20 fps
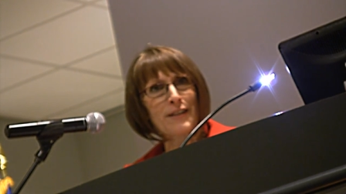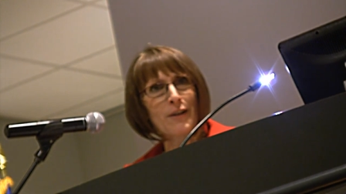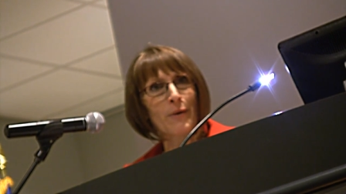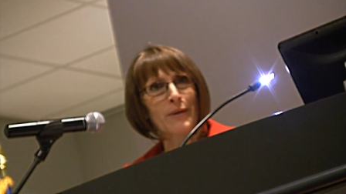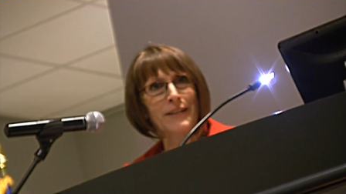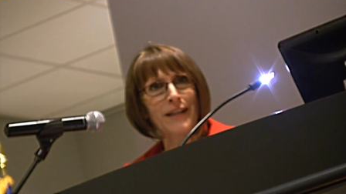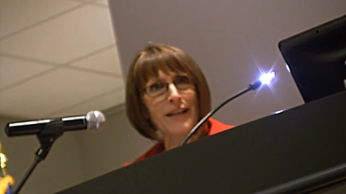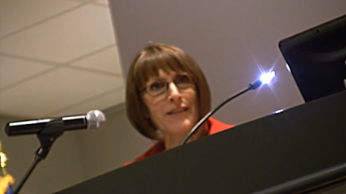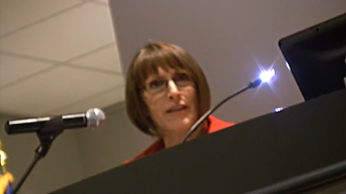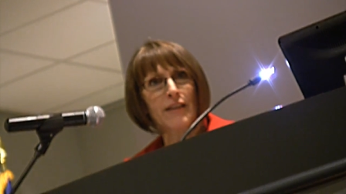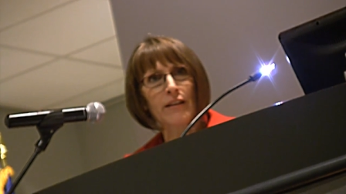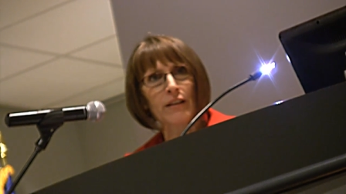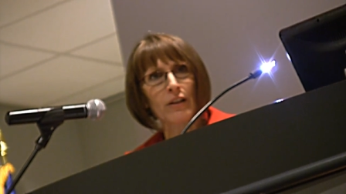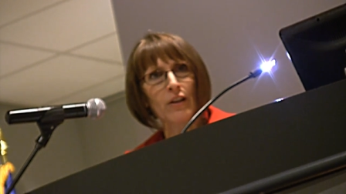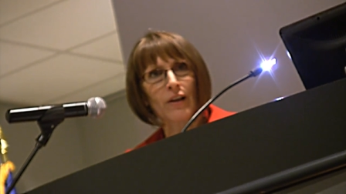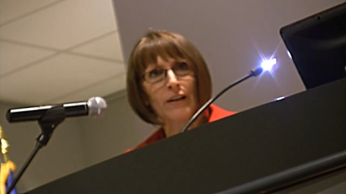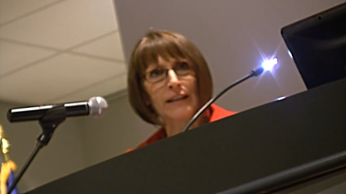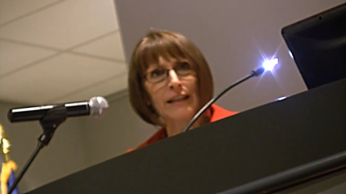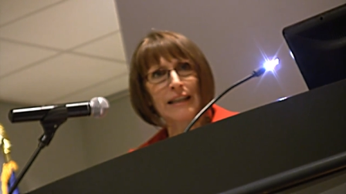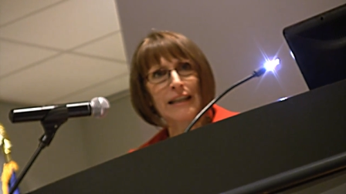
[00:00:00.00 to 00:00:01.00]
so it doesn't
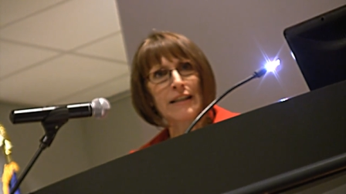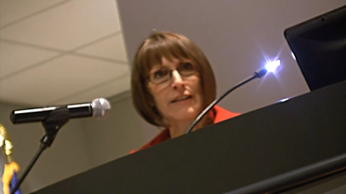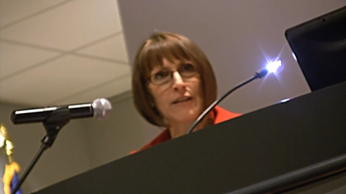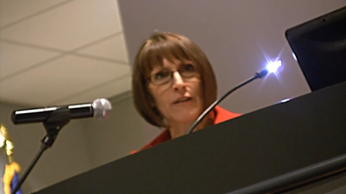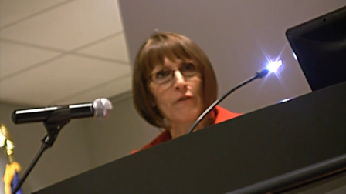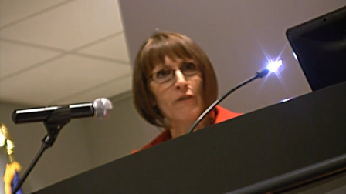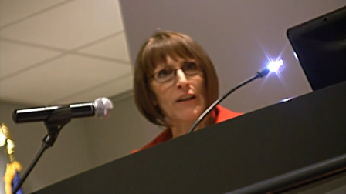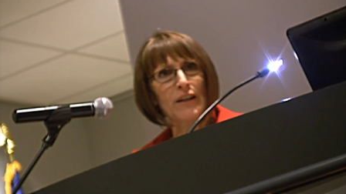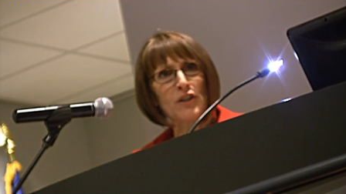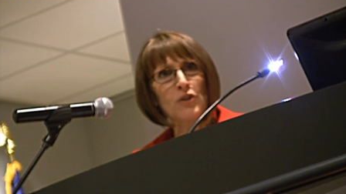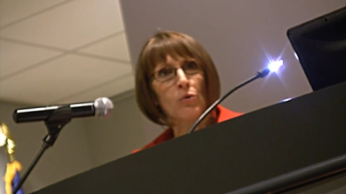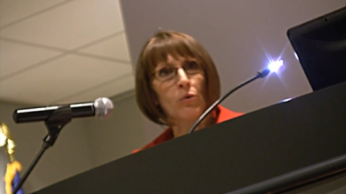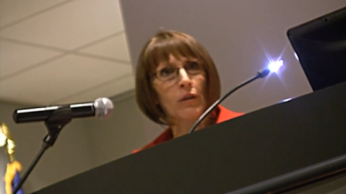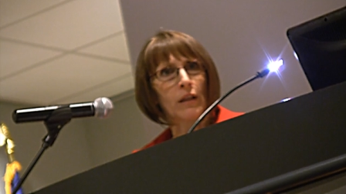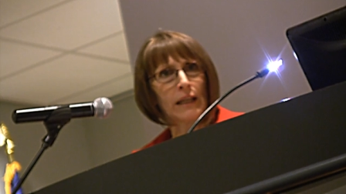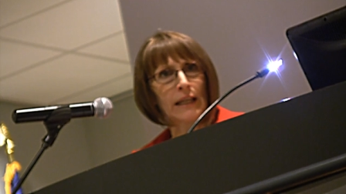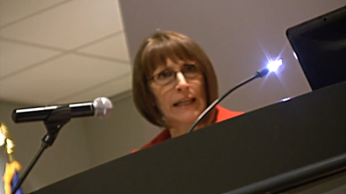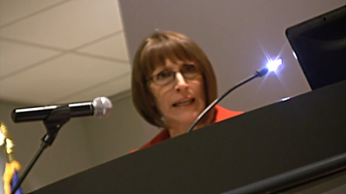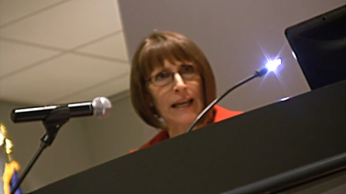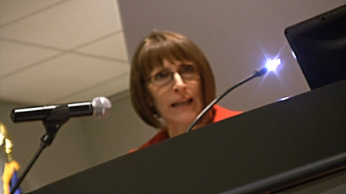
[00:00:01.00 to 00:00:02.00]
look
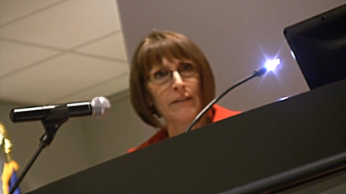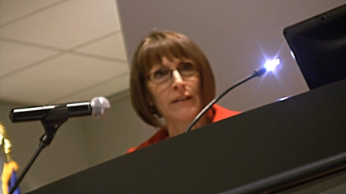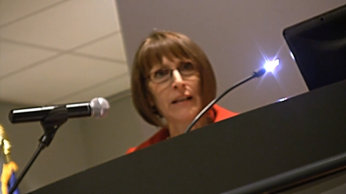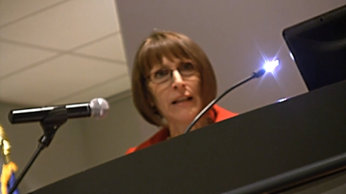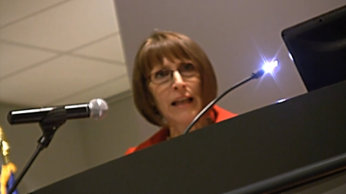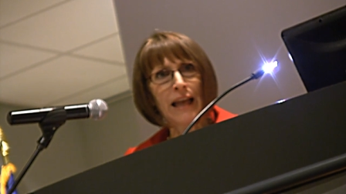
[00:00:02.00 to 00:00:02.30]
individually at,